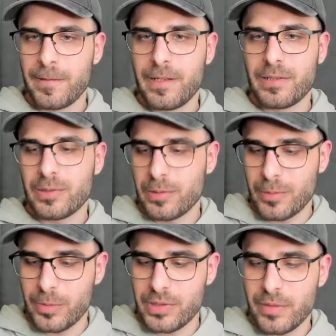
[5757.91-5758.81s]
So
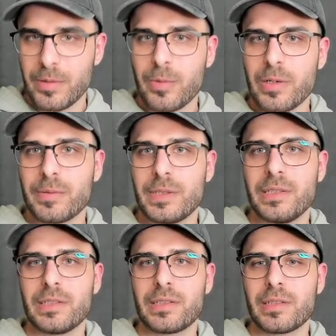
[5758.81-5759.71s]
whichever one of
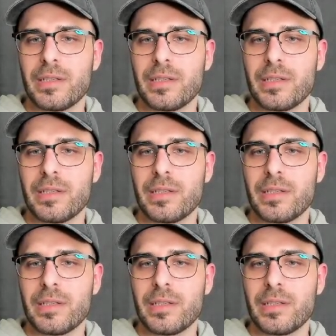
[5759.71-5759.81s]
these,